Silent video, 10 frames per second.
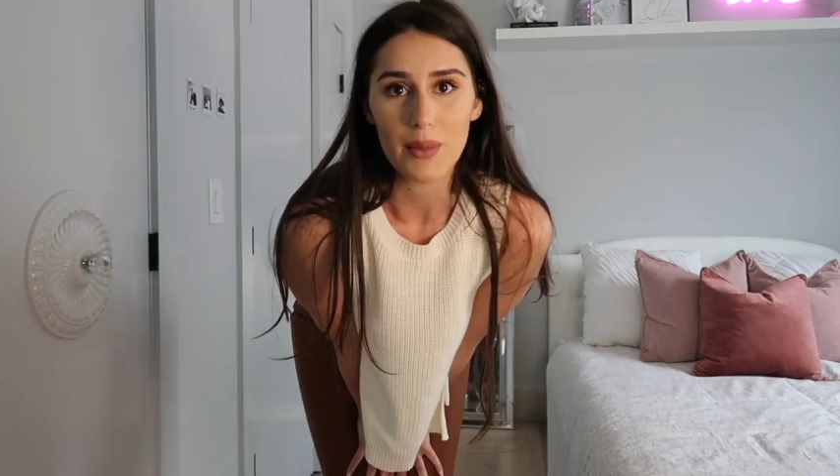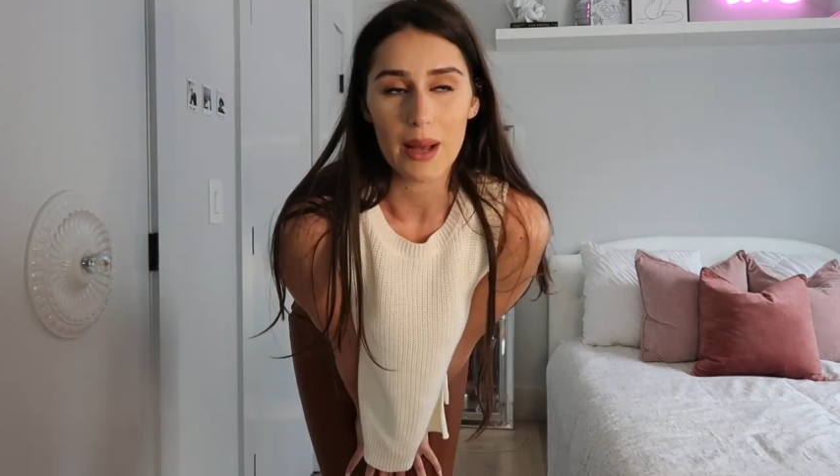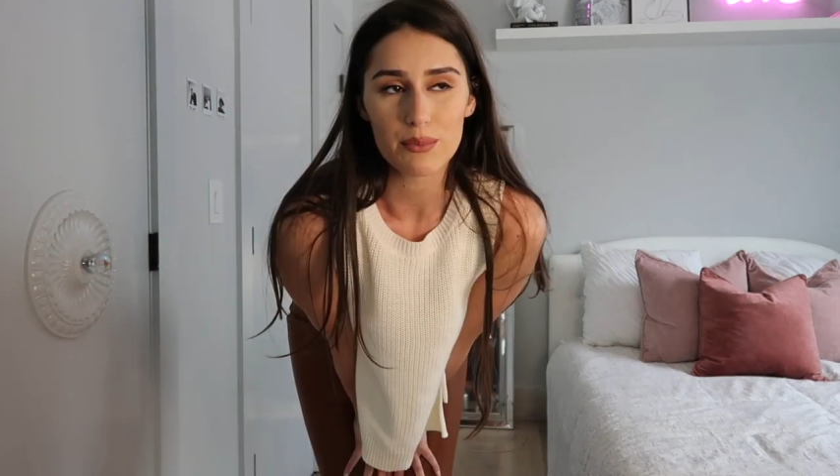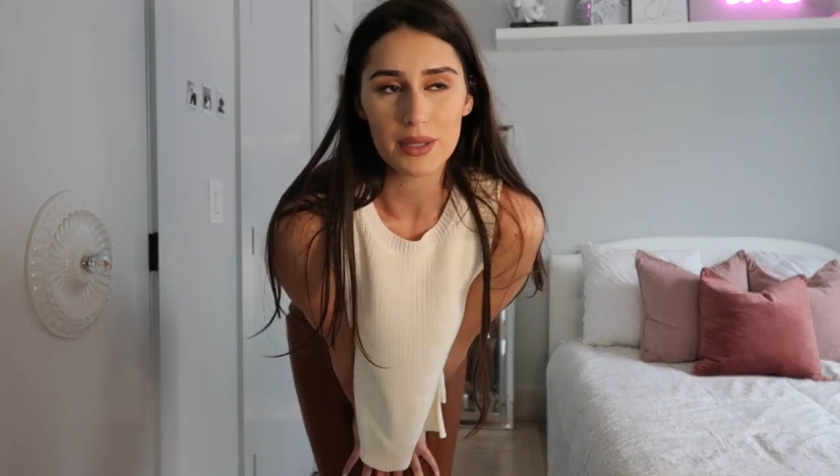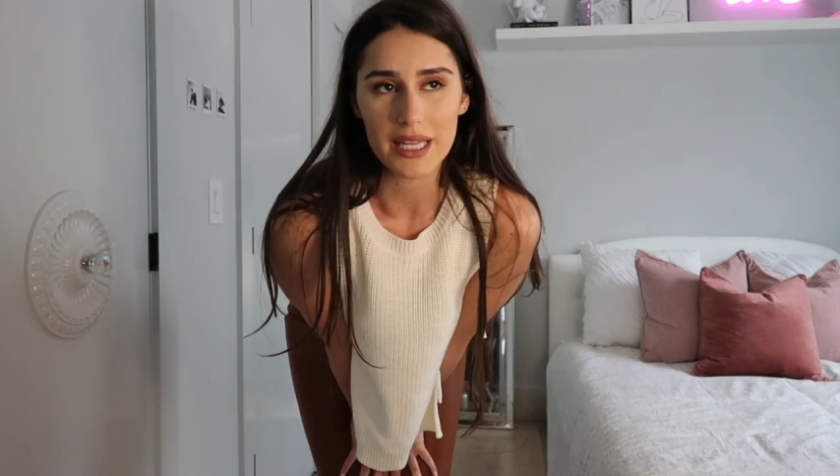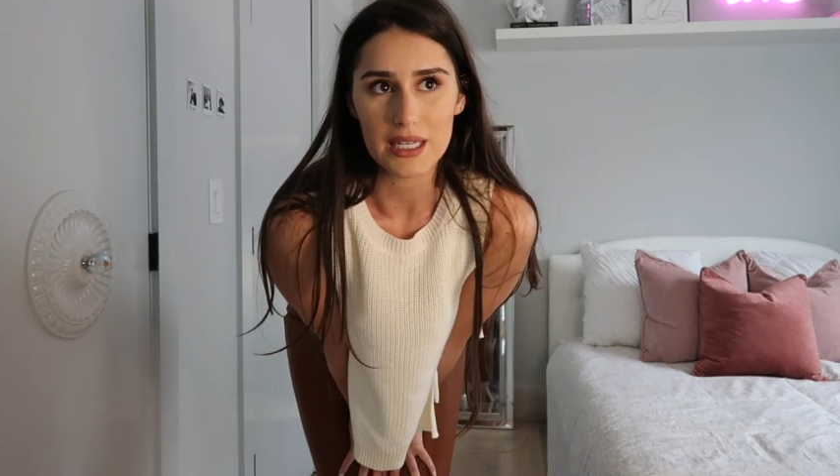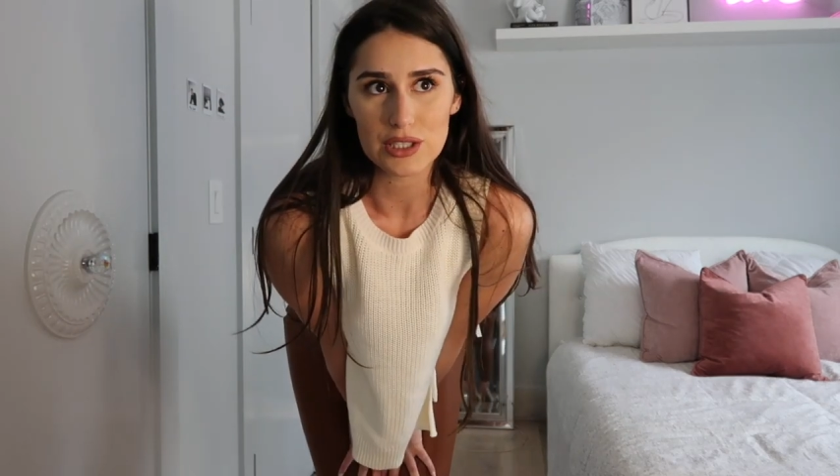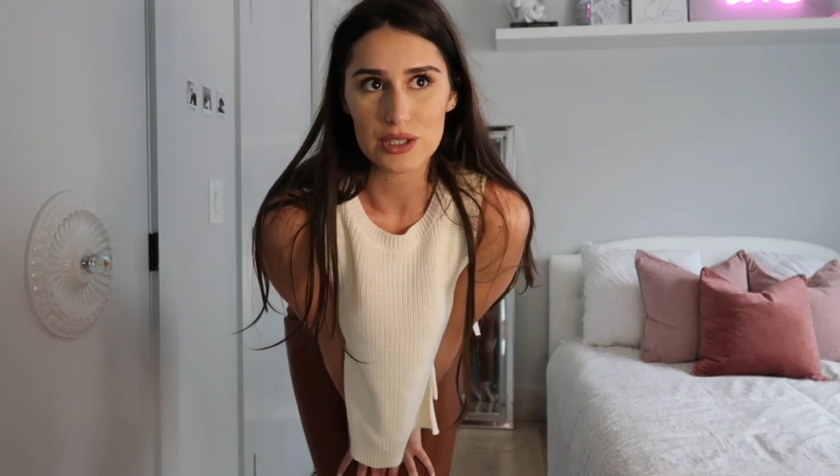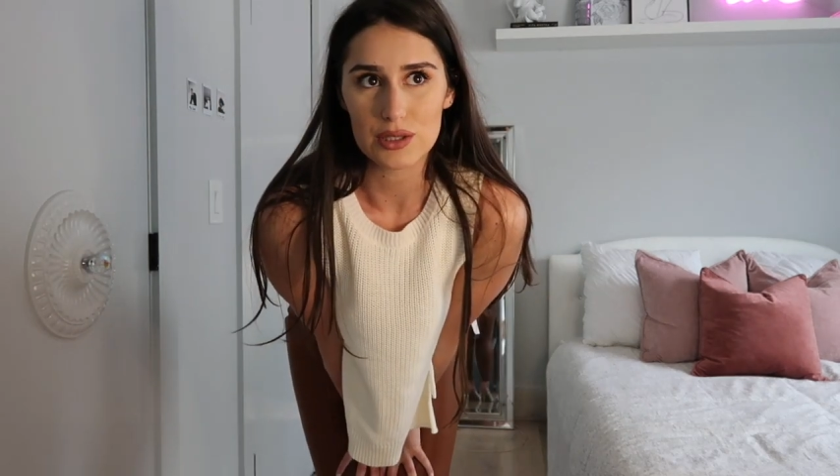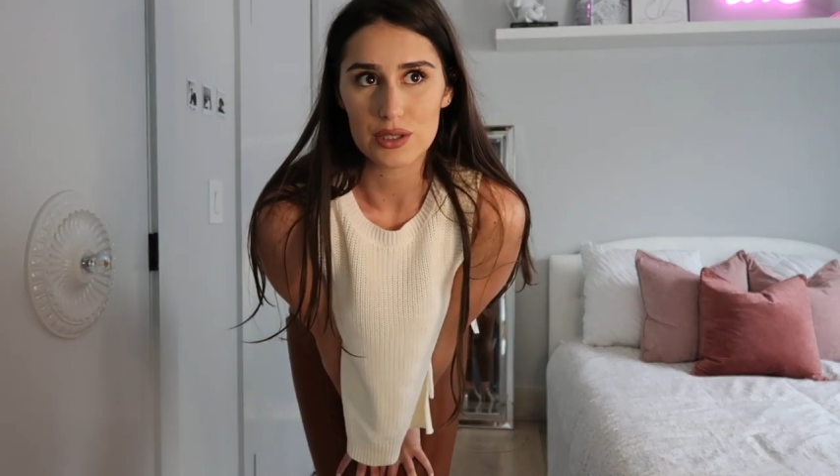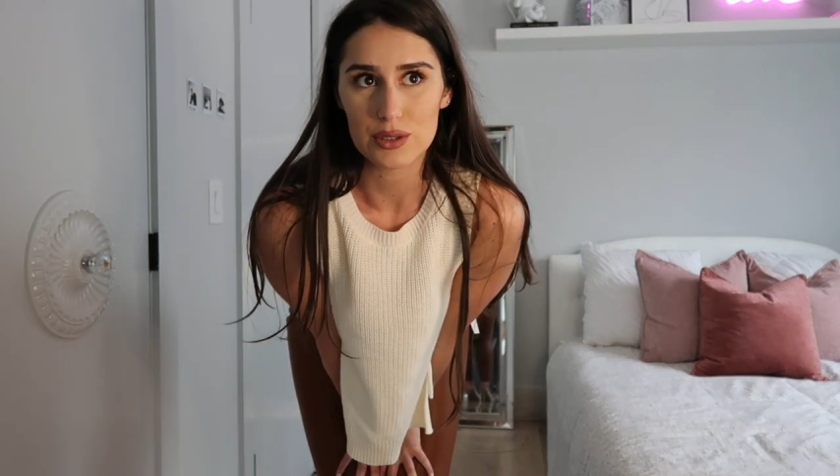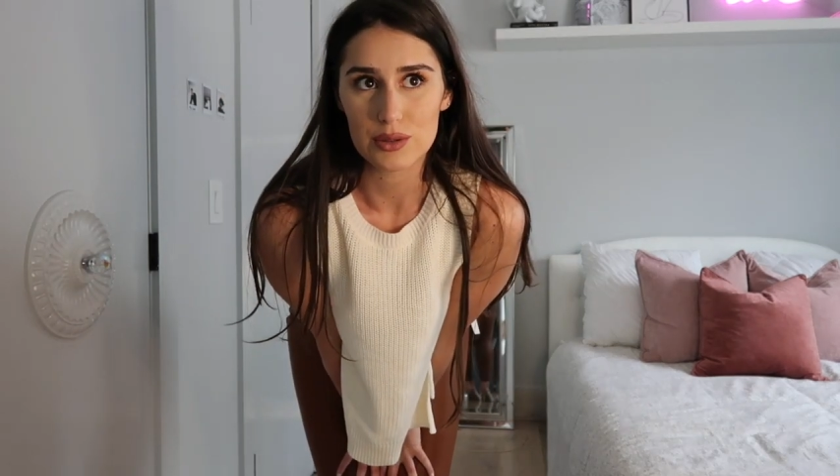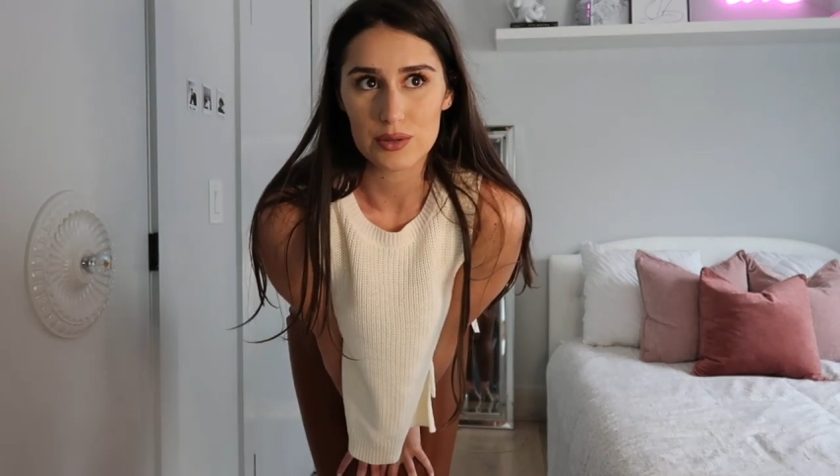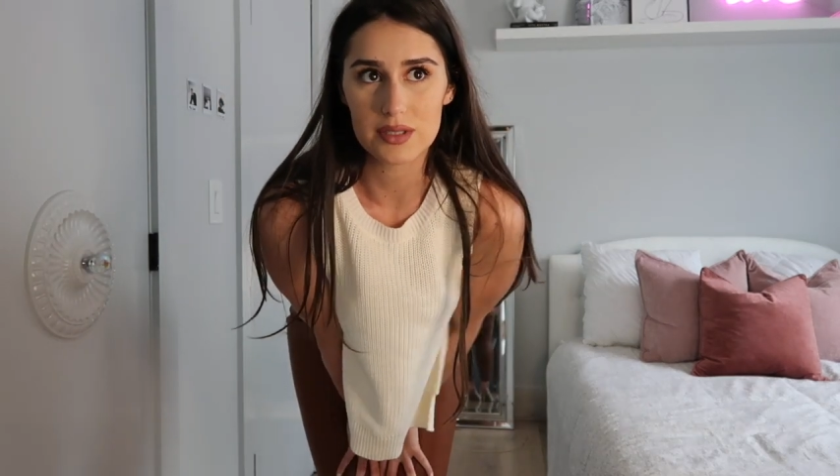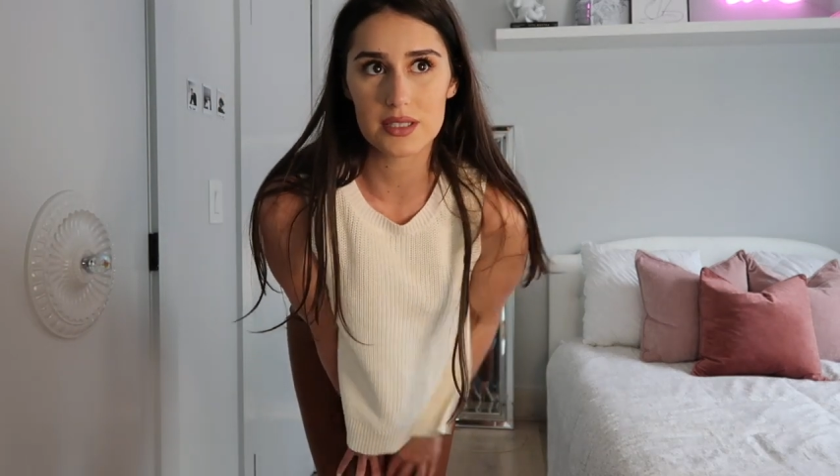I'm planning to
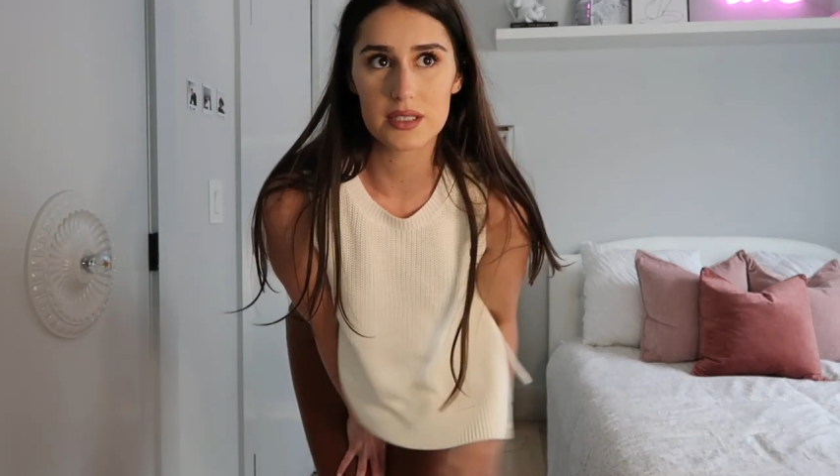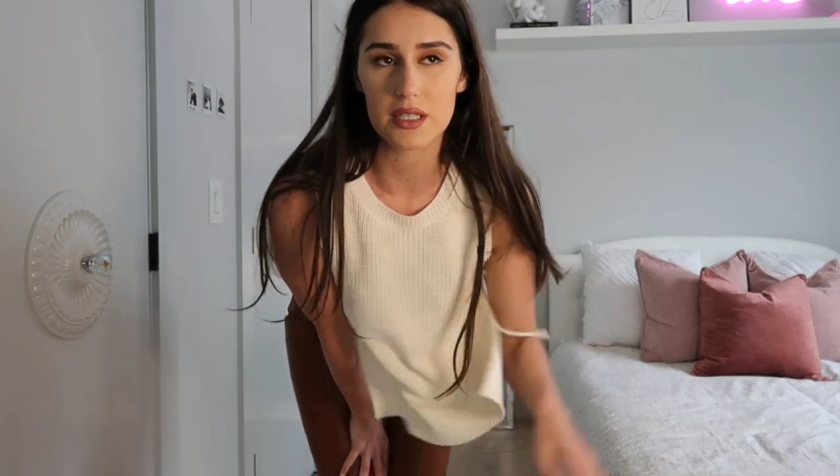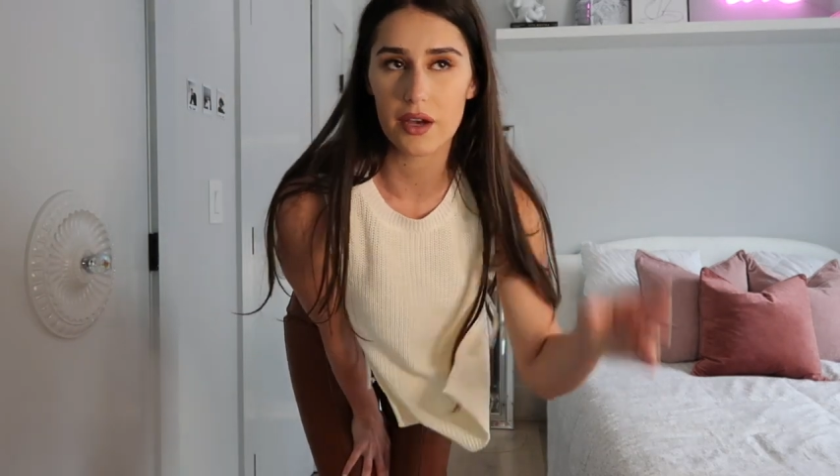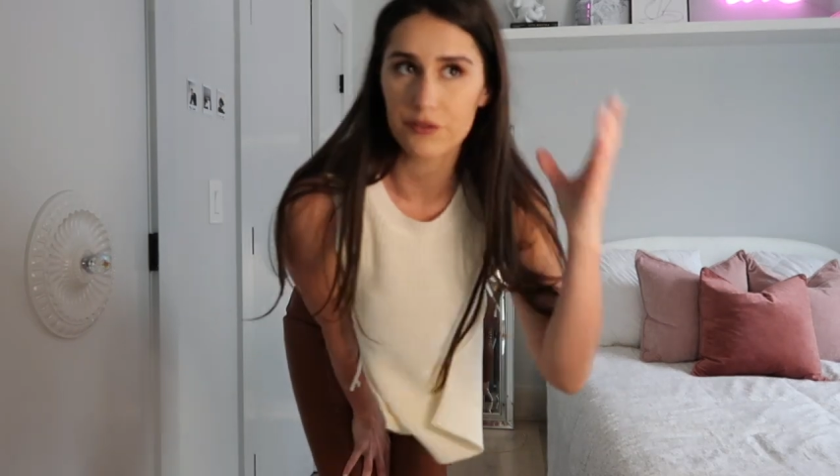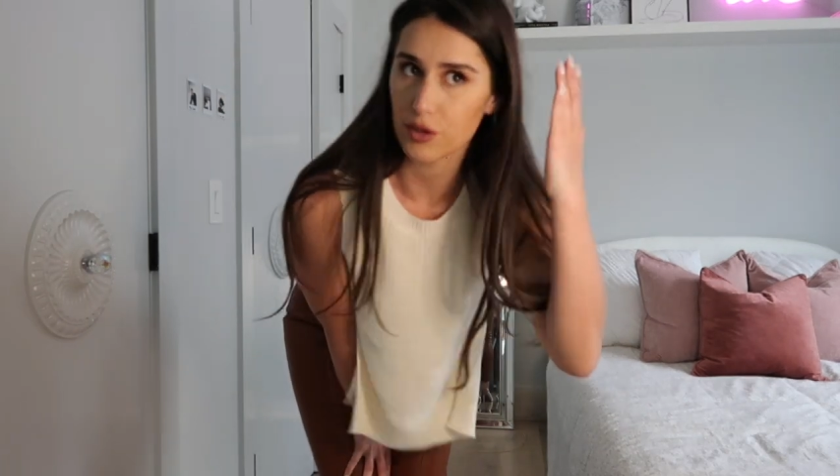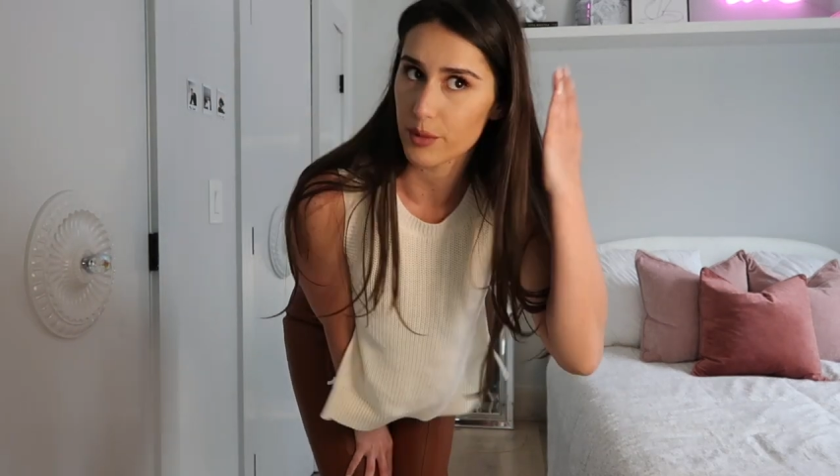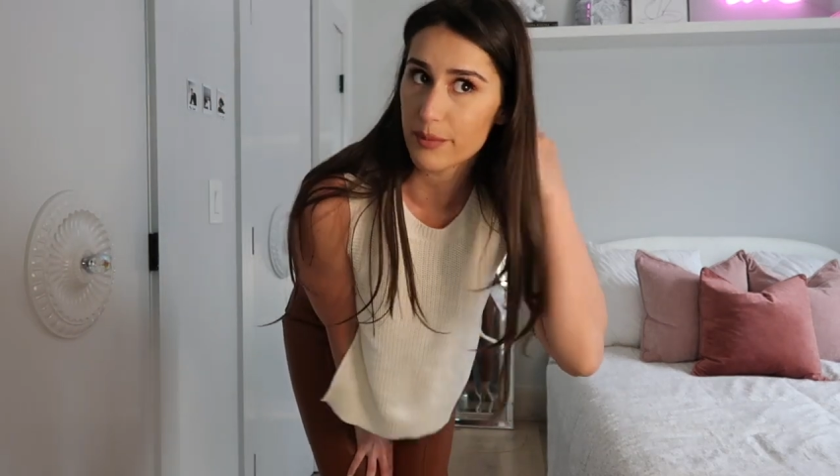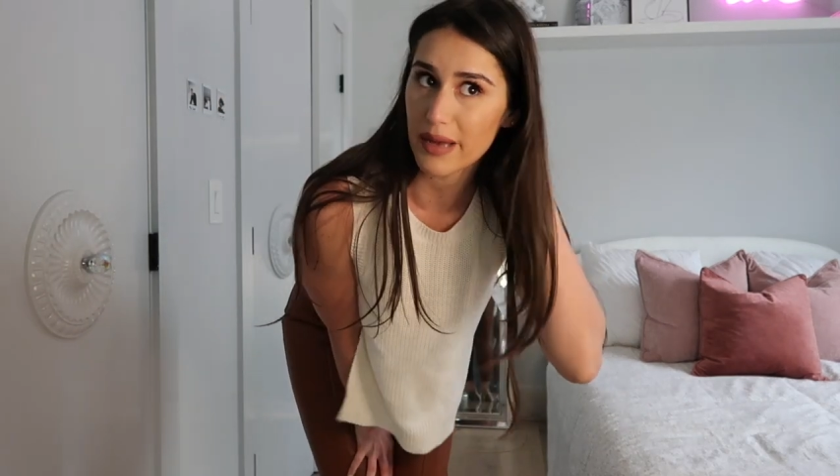lose a few more